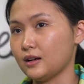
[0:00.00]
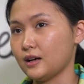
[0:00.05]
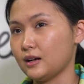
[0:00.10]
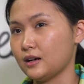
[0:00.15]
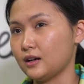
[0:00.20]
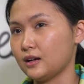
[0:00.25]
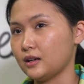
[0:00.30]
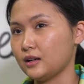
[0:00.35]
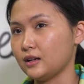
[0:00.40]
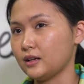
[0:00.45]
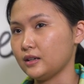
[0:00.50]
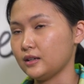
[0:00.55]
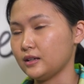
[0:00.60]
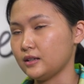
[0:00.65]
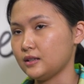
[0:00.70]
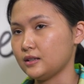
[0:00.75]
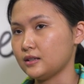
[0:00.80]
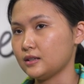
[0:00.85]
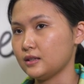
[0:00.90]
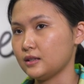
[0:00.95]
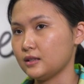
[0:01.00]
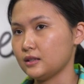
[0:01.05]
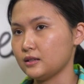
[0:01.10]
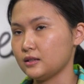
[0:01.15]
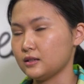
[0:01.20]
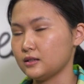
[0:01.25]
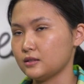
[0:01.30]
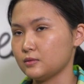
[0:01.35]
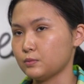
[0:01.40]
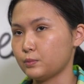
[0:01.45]
in
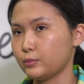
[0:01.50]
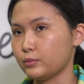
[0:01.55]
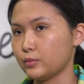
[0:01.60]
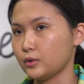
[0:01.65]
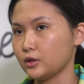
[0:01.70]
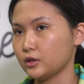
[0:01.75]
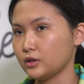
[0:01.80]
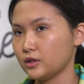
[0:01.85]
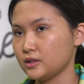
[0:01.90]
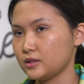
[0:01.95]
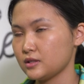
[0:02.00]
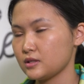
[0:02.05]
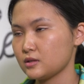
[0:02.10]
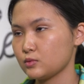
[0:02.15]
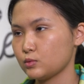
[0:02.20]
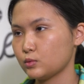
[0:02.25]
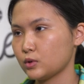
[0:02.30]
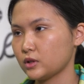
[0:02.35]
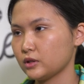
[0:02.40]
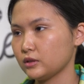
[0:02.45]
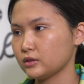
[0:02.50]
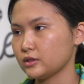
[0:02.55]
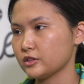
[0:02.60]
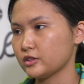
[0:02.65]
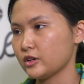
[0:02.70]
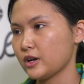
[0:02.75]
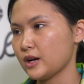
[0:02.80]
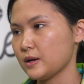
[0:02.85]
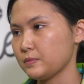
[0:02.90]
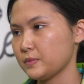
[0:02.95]
the Poland World
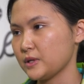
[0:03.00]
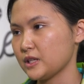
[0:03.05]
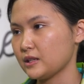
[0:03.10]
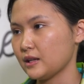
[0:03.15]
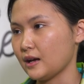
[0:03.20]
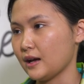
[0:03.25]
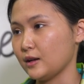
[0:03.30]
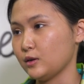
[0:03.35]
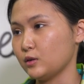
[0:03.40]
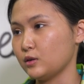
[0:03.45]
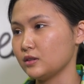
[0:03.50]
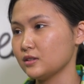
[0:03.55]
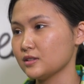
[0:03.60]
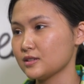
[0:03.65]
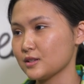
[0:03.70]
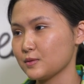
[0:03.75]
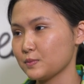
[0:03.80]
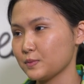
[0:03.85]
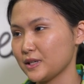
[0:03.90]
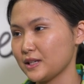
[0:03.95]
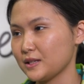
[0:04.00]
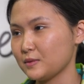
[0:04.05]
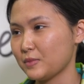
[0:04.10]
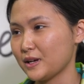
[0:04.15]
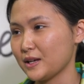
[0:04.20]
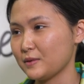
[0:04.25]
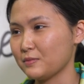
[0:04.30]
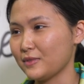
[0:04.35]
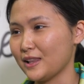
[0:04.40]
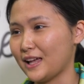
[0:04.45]
Rapid, I also played
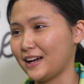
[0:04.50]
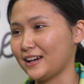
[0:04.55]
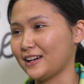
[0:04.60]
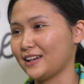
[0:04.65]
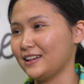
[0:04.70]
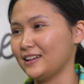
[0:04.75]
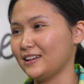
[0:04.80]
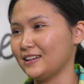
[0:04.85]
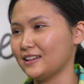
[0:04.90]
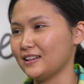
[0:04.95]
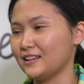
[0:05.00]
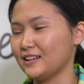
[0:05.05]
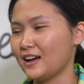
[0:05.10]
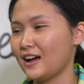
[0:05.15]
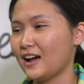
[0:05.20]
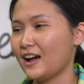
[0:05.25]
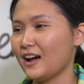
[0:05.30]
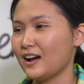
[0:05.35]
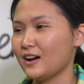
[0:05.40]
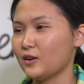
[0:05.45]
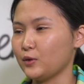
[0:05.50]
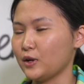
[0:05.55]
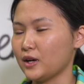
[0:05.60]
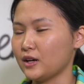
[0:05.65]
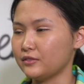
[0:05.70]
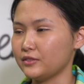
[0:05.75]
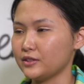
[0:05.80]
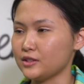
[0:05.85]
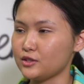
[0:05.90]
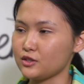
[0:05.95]
by black, and we
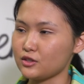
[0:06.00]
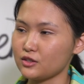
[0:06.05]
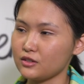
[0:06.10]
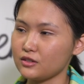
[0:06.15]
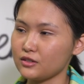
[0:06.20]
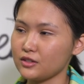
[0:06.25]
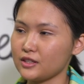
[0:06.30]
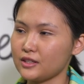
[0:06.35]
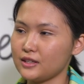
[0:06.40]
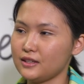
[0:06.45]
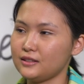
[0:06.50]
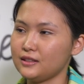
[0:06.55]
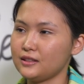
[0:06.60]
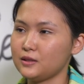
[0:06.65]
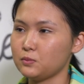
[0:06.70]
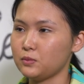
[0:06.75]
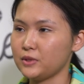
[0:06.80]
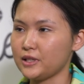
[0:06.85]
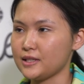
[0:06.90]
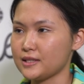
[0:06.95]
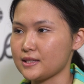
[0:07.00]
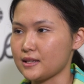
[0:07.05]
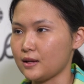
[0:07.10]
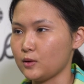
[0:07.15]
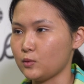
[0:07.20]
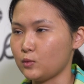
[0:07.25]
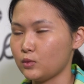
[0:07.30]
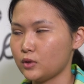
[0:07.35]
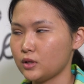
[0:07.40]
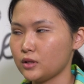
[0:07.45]
have a draw. Then in Blitz,
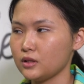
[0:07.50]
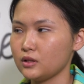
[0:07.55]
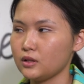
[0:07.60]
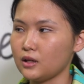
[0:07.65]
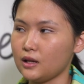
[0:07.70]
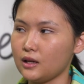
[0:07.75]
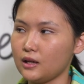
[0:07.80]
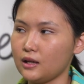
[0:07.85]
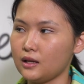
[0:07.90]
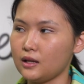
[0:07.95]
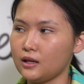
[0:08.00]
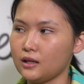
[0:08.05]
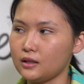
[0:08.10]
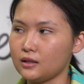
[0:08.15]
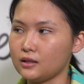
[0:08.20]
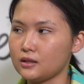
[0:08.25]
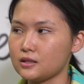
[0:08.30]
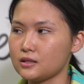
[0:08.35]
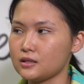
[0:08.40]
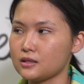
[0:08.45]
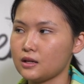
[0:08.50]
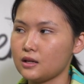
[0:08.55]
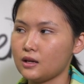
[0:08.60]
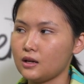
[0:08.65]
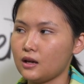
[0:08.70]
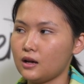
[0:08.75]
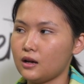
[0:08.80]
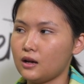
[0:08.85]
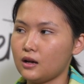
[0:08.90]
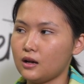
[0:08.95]
I won, and
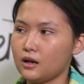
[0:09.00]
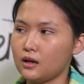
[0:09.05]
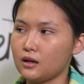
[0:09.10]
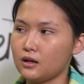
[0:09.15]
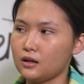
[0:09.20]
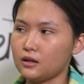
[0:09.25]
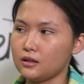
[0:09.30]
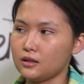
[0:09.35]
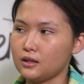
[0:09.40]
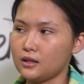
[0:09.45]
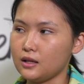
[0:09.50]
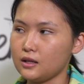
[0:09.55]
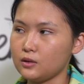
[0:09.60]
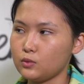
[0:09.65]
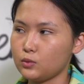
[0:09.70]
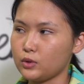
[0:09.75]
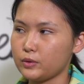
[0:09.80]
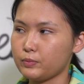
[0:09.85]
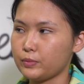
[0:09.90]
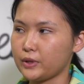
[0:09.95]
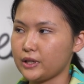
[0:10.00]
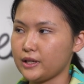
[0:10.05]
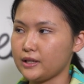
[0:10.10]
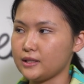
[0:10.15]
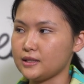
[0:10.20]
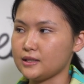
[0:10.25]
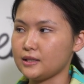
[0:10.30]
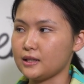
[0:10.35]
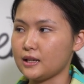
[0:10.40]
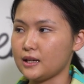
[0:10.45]
then we
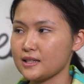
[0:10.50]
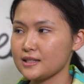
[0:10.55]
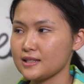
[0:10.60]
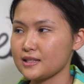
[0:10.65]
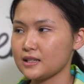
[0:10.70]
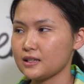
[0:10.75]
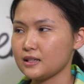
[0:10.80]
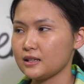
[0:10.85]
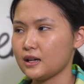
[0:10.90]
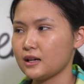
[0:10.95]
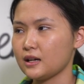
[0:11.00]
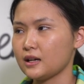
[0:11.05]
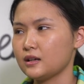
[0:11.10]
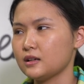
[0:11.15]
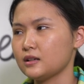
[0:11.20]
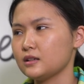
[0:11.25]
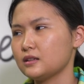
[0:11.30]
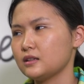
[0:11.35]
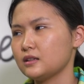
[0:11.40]
played in Astana.